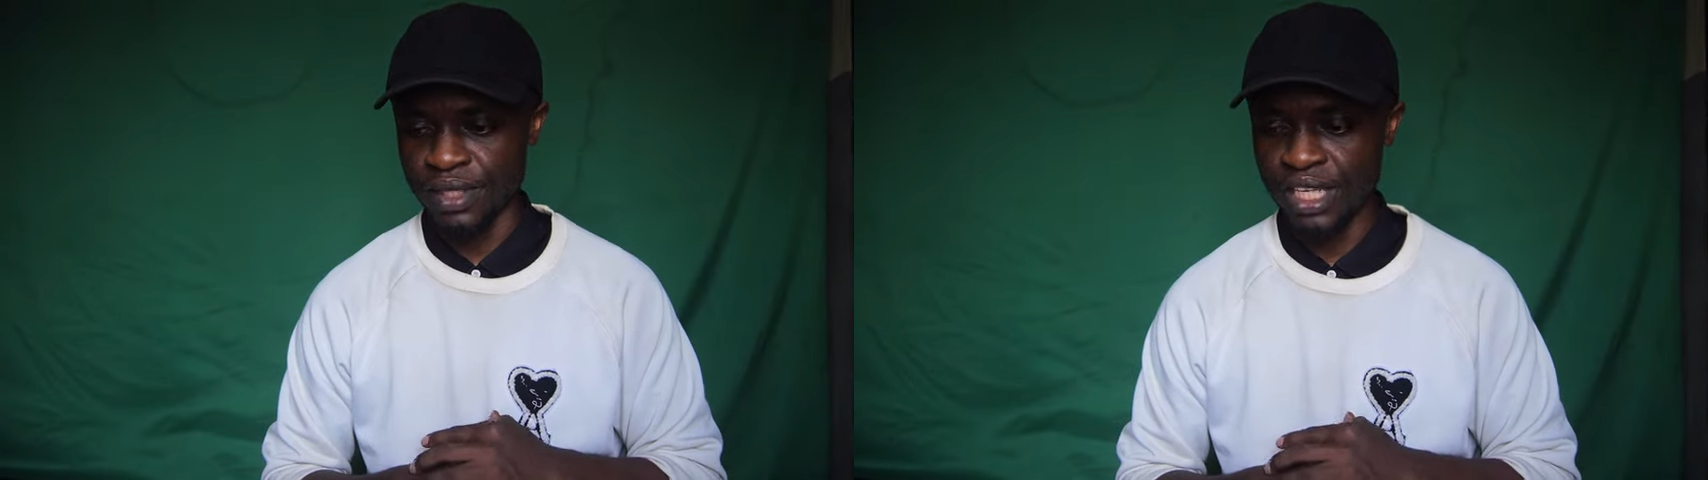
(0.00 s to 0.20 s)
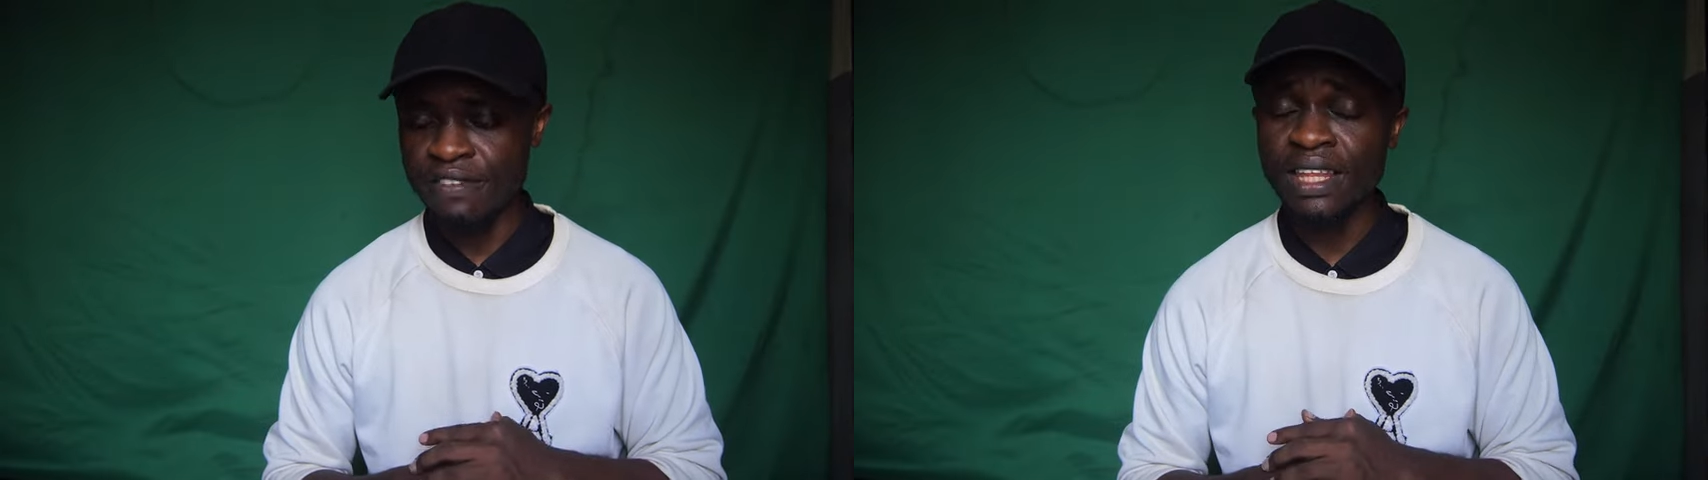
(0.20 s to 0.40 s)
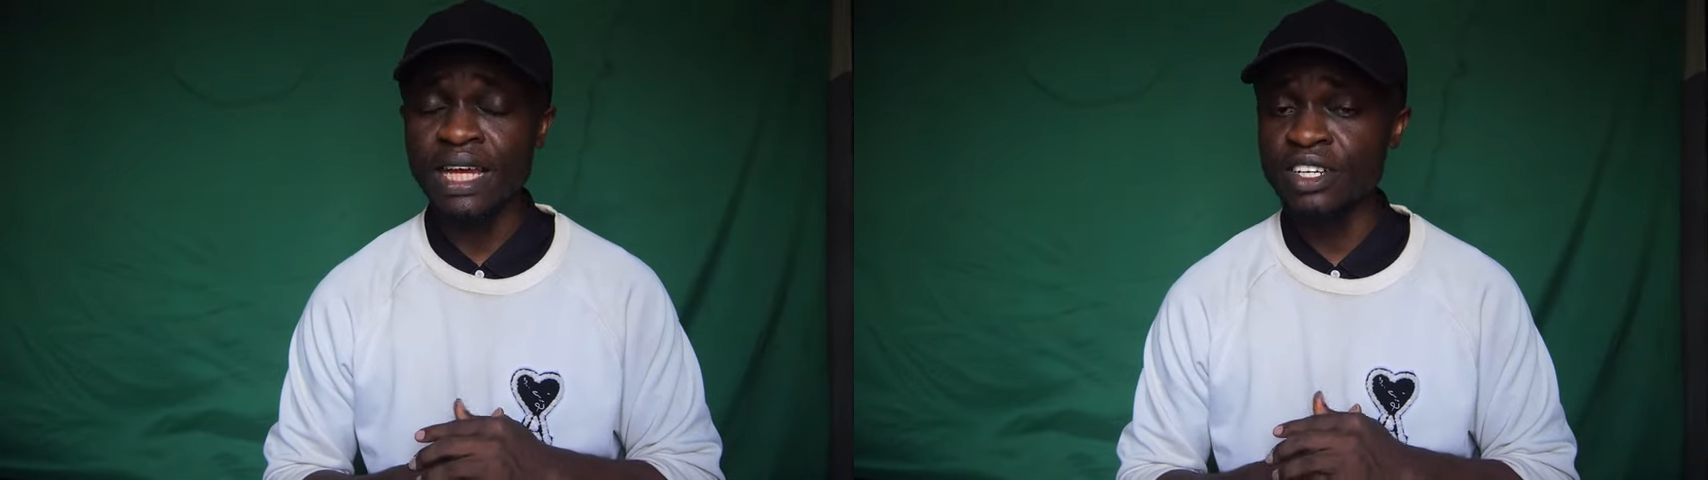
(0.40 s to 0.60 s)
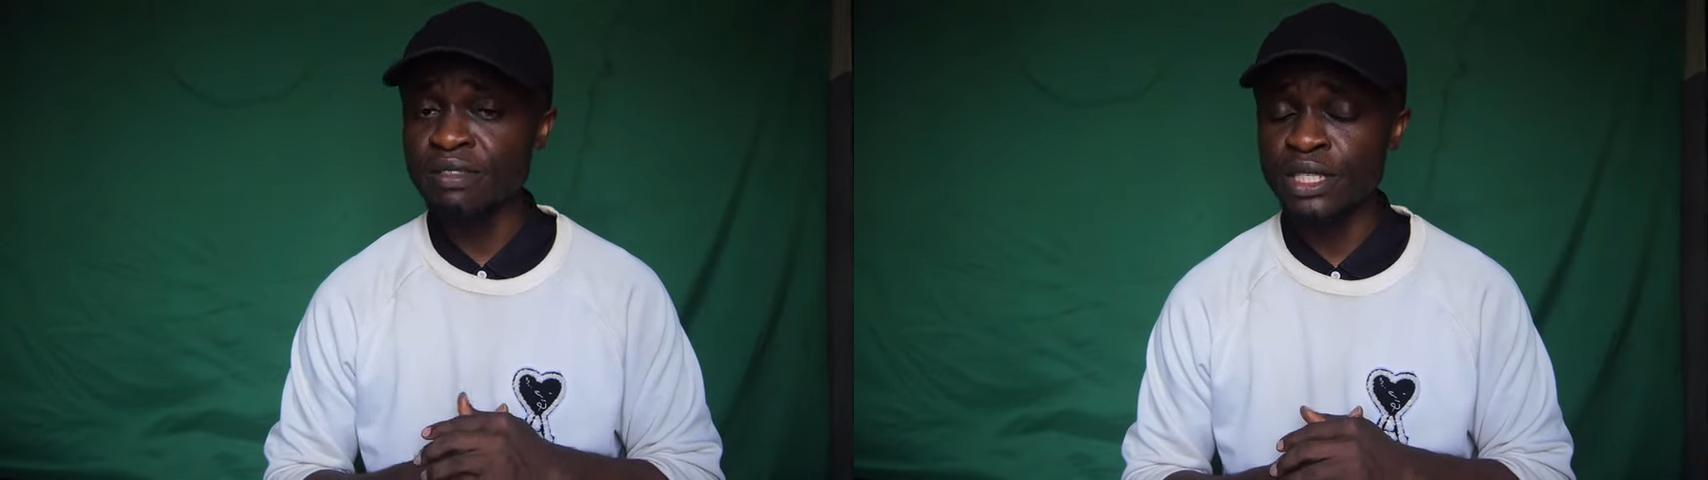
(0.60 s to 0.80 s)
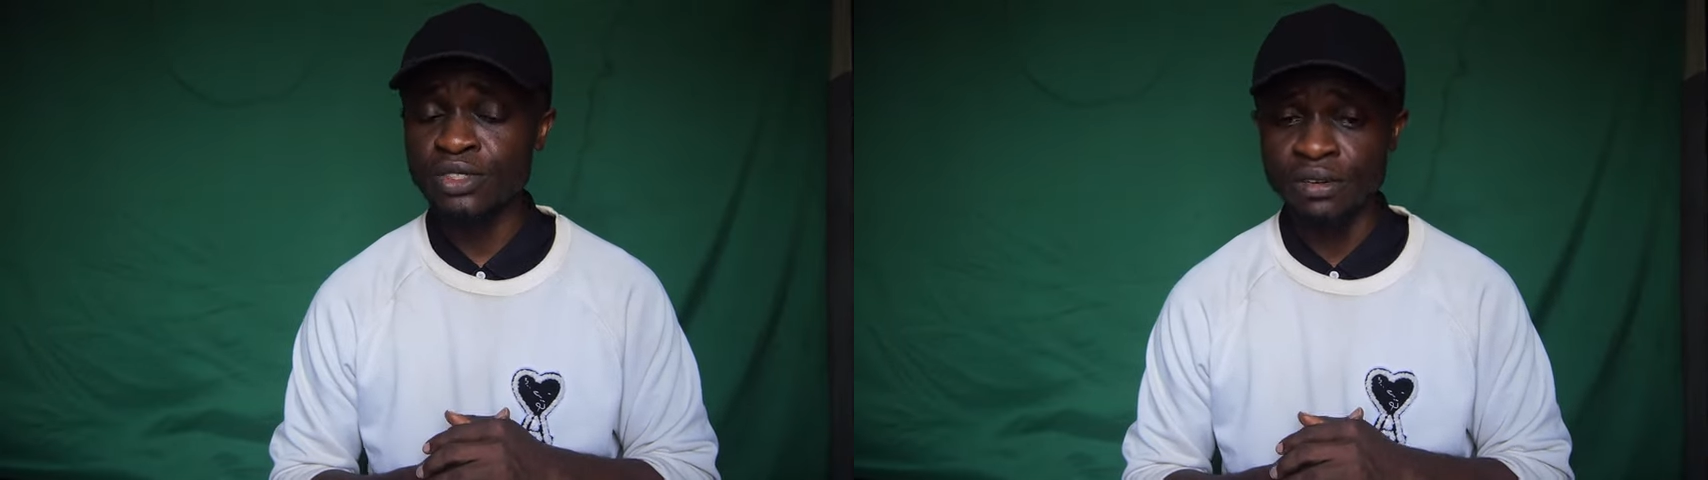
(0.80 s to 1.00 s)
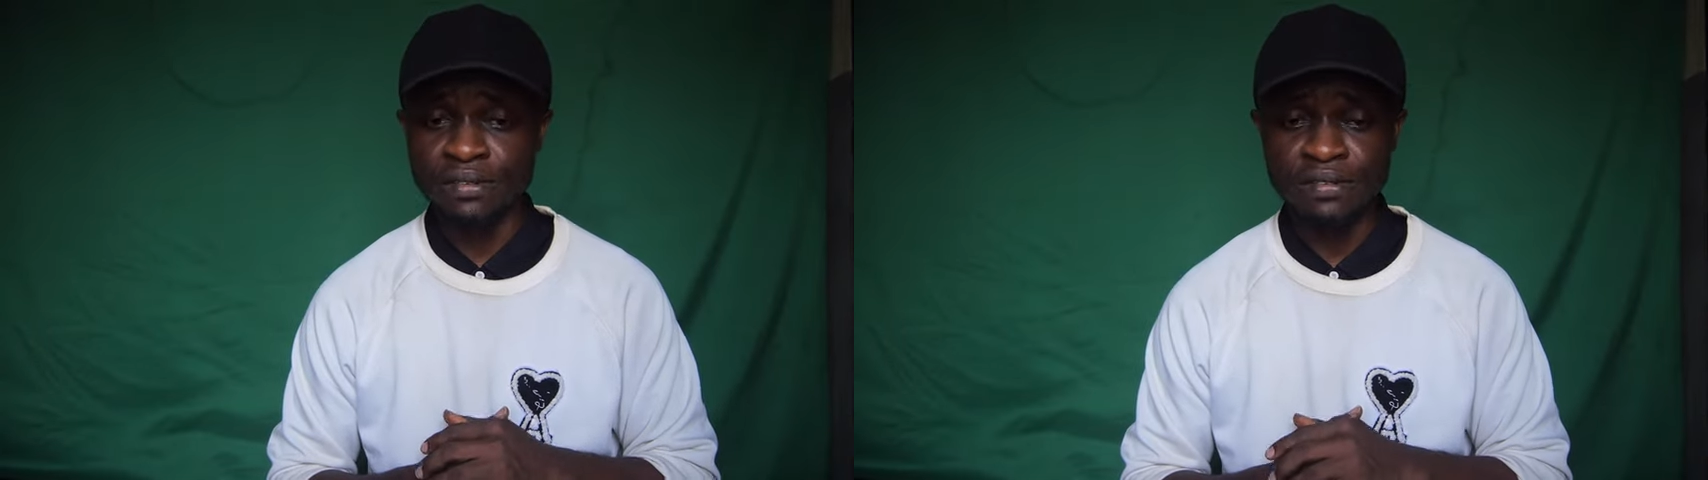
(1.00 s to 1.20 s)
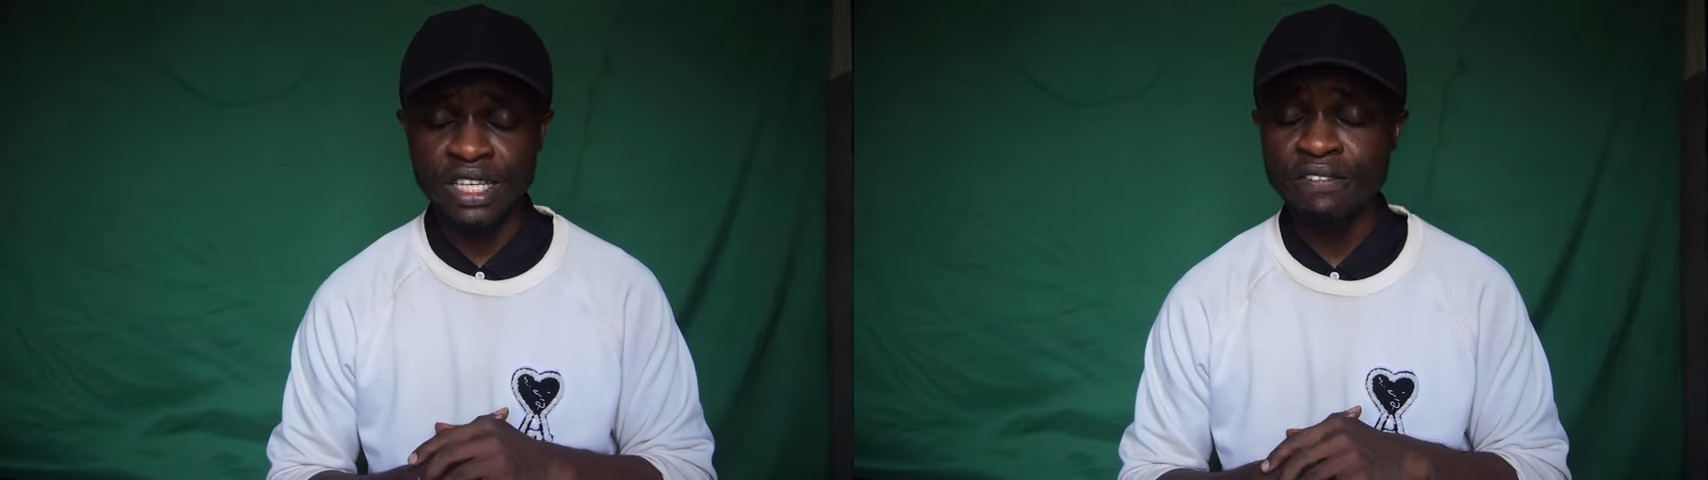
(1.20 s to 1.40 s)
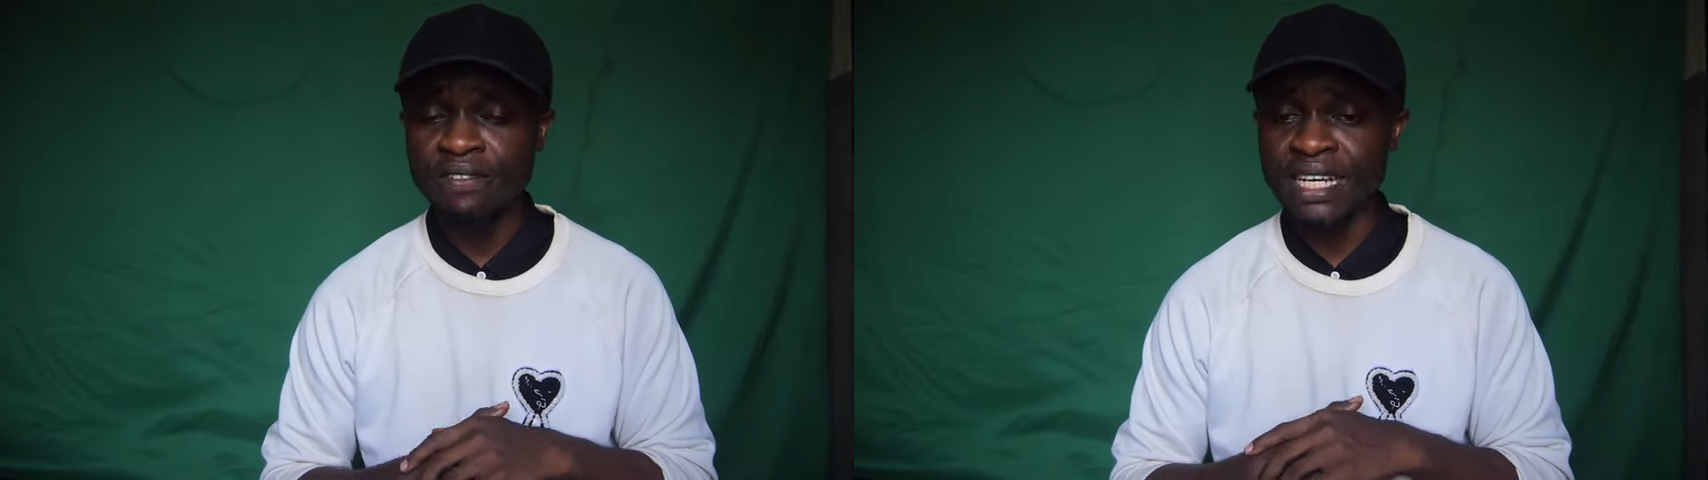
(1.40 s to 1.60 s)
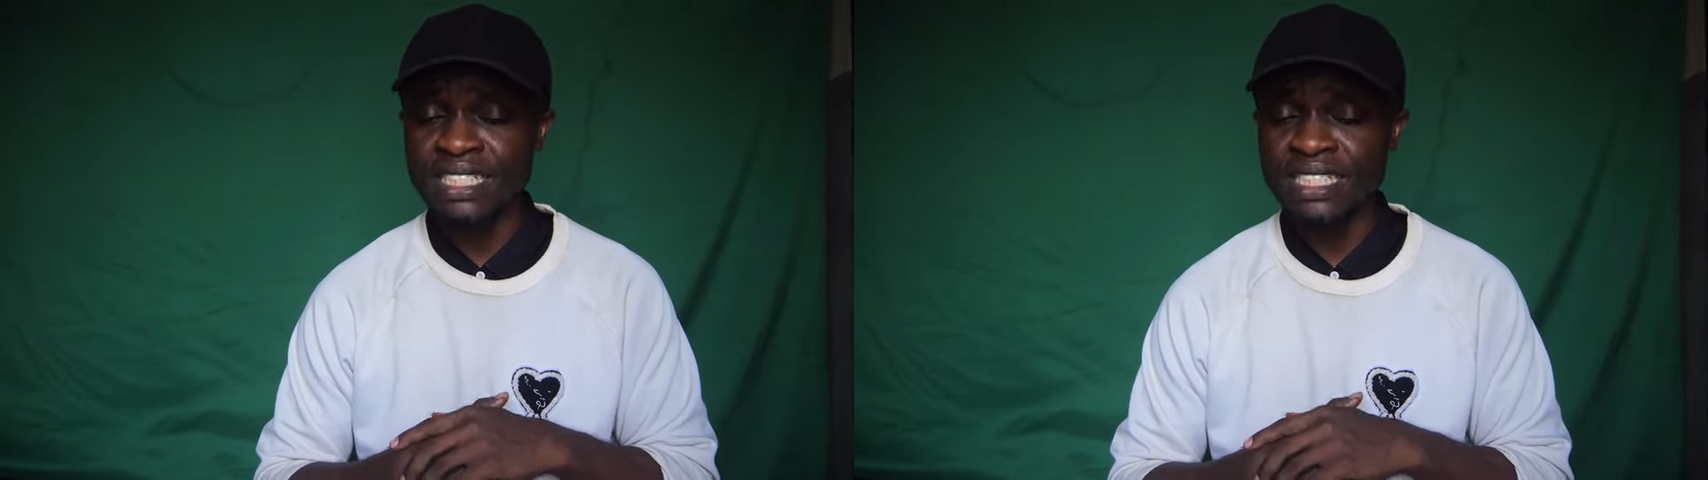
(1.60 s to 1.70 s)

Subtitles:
If there